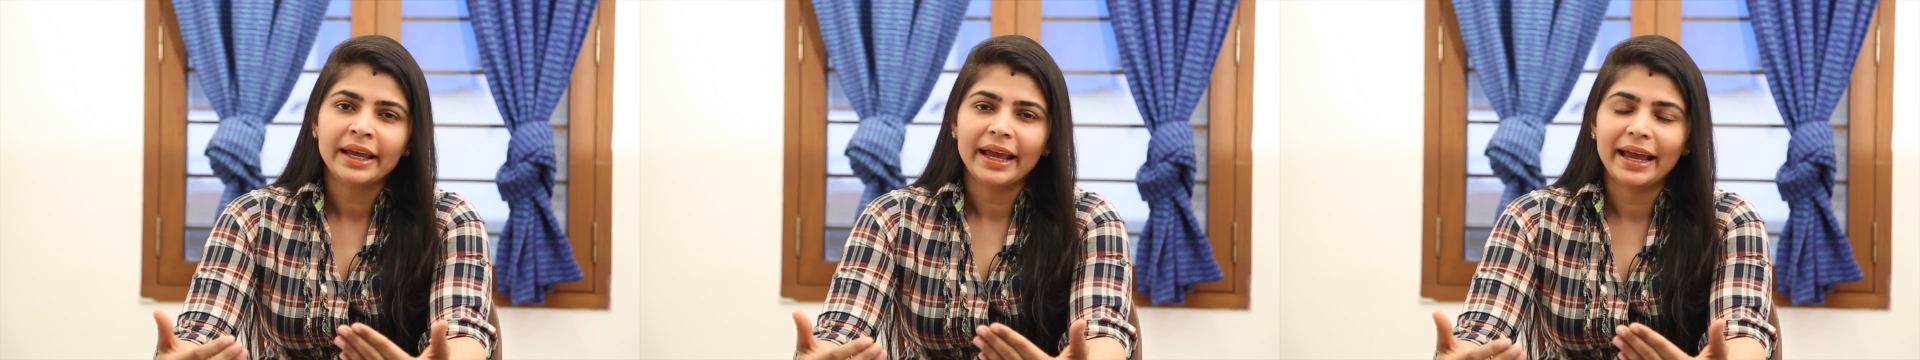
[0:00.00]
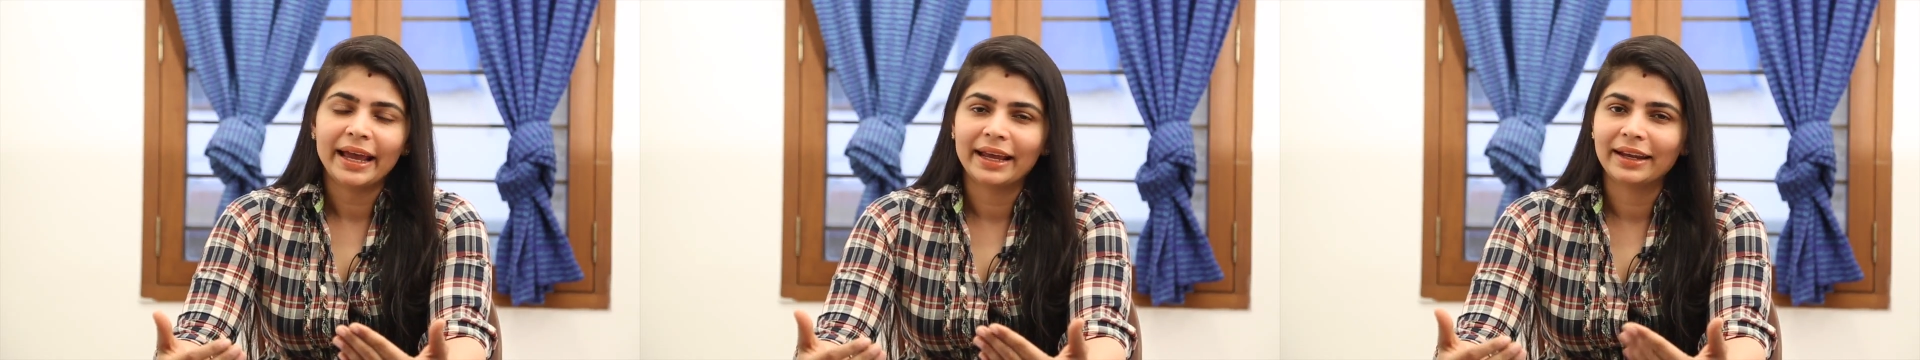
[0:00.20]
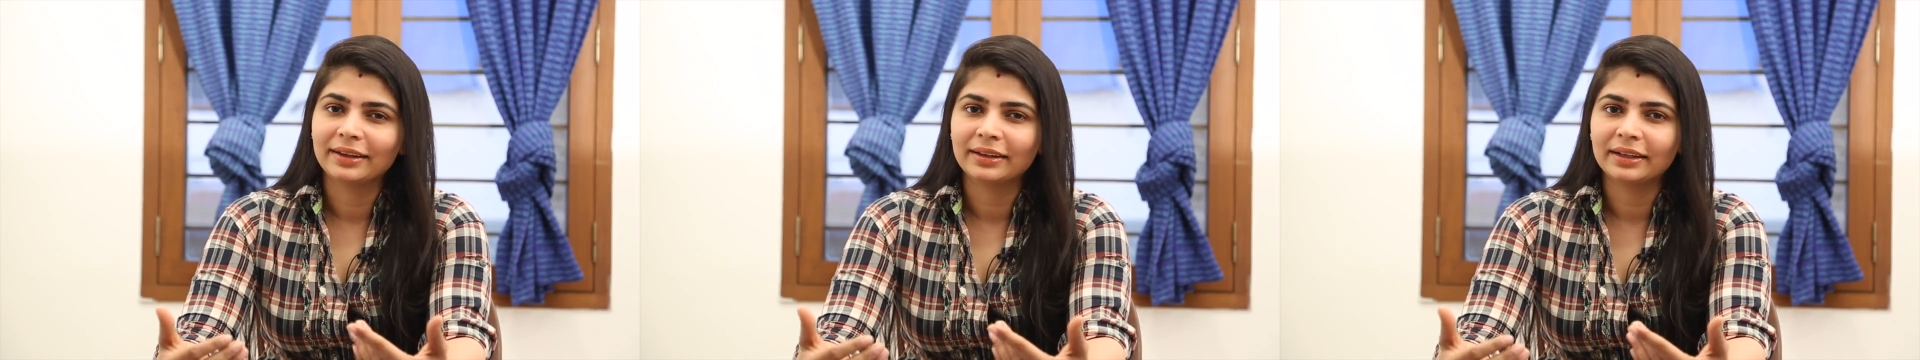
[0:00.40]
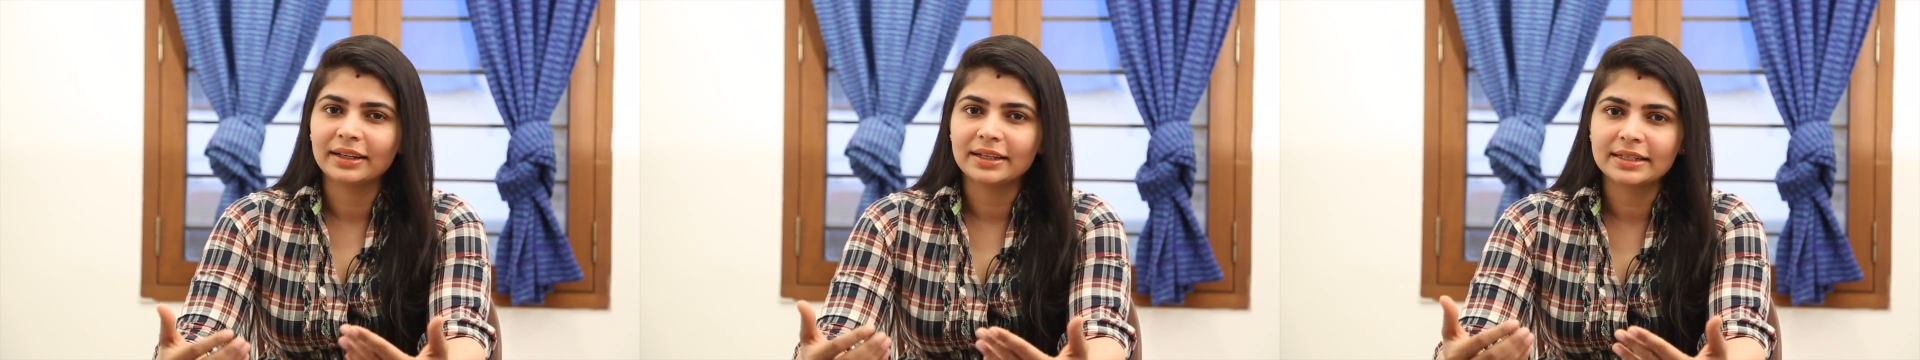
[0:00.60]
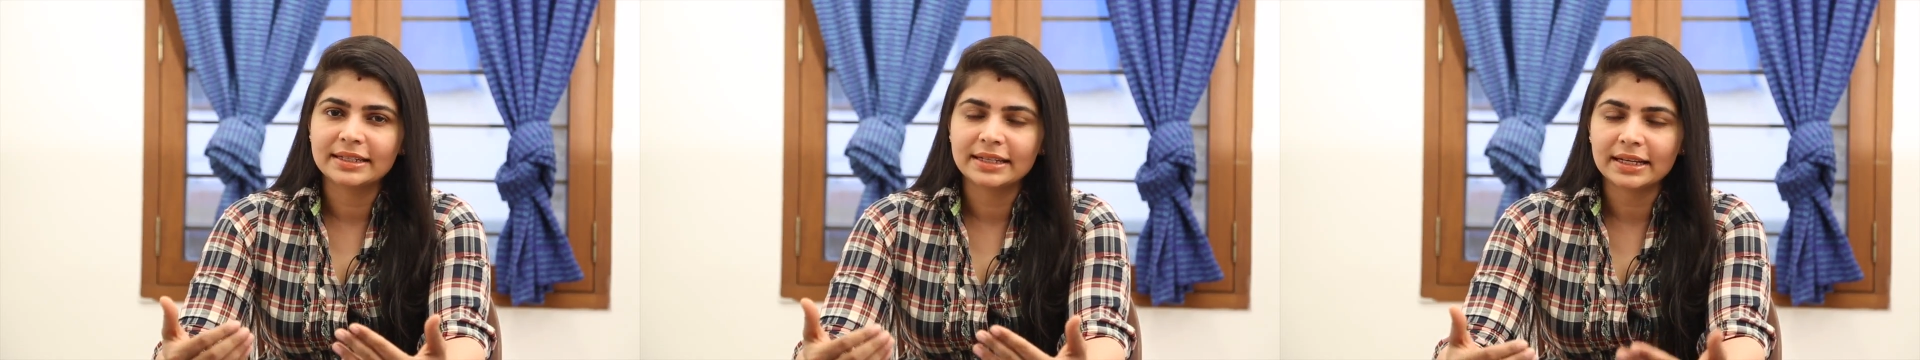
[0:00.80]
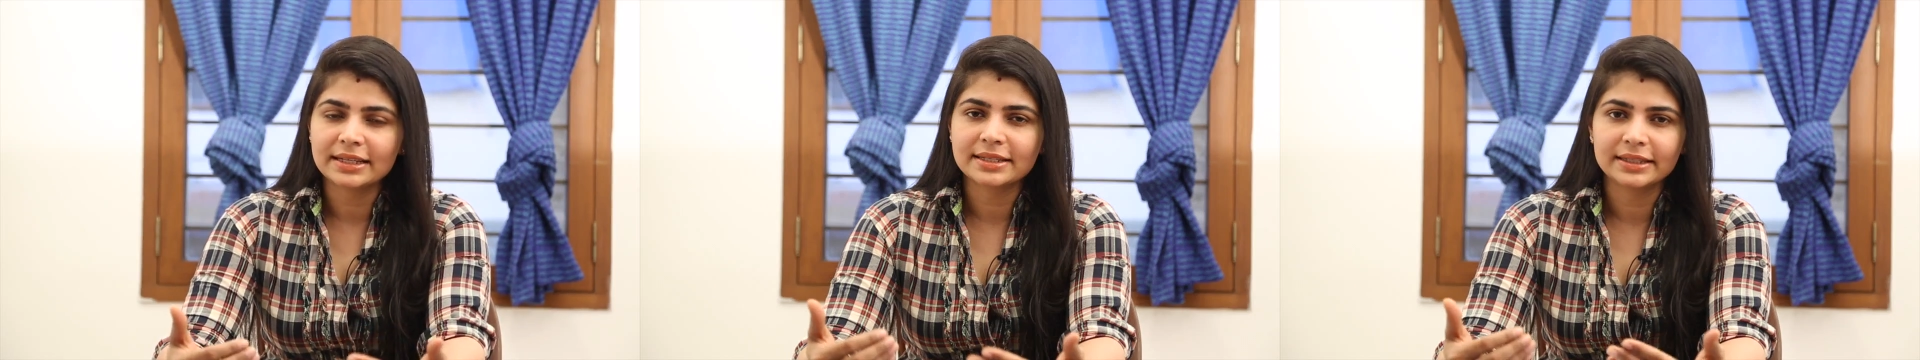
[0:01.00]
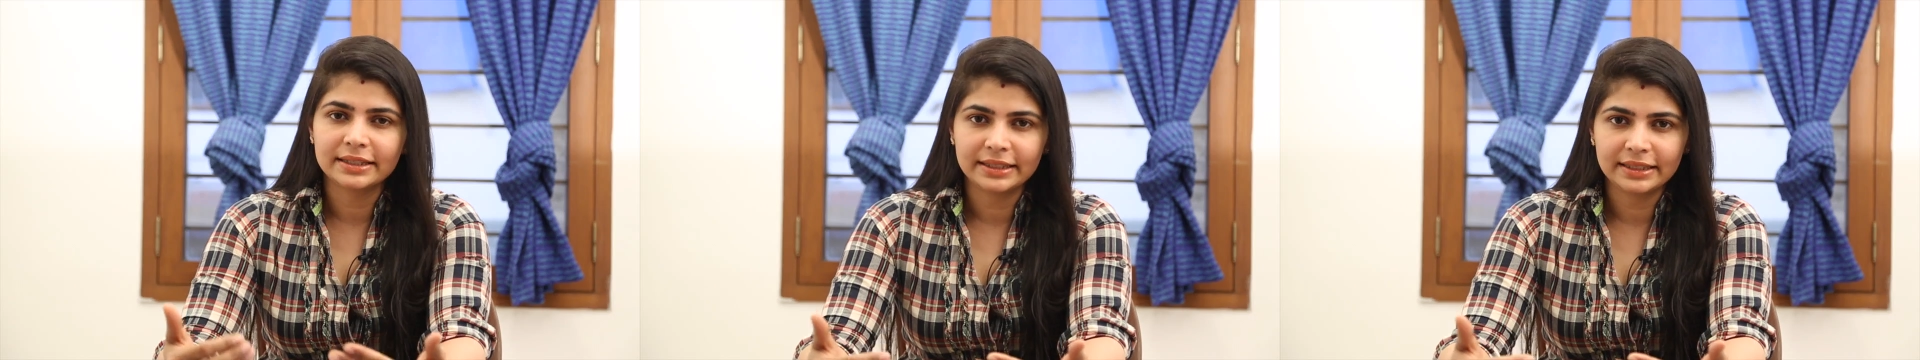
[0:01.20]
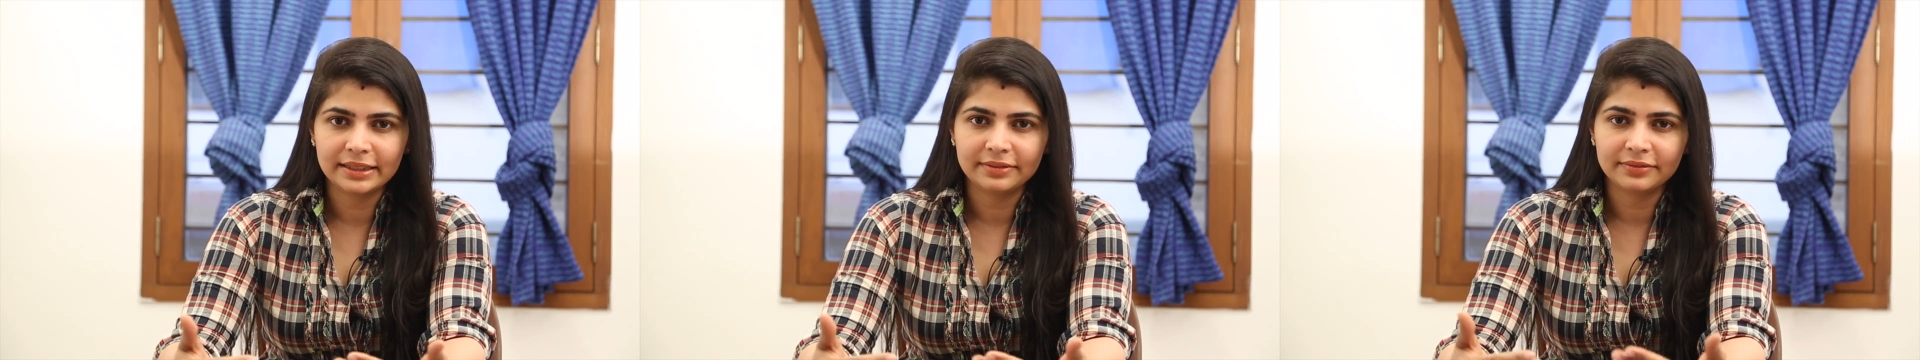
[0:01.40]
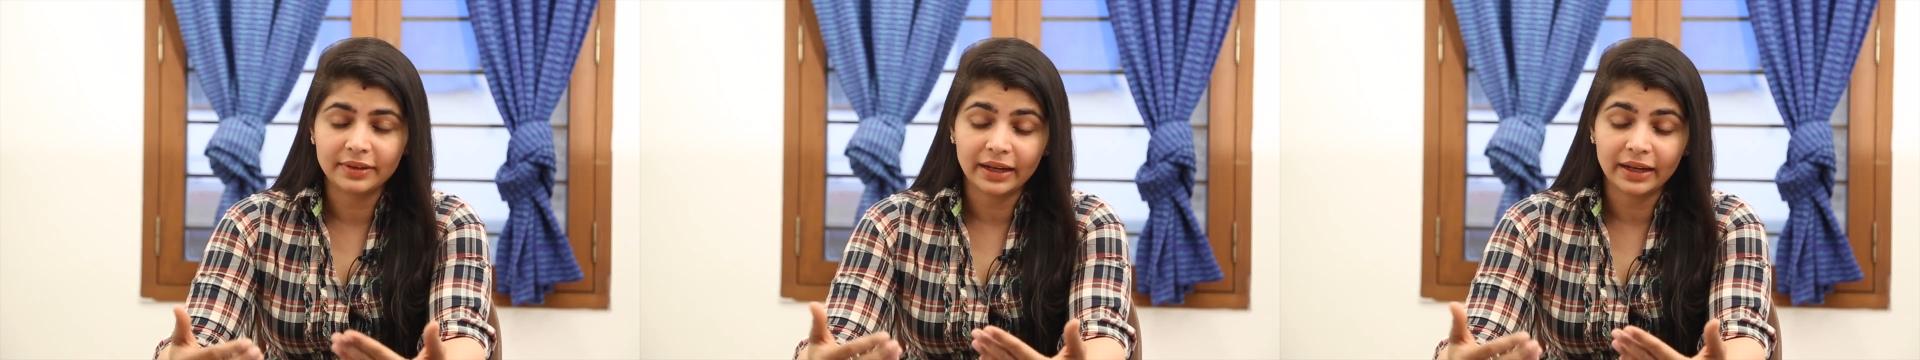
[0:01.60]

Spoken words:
And it does leave,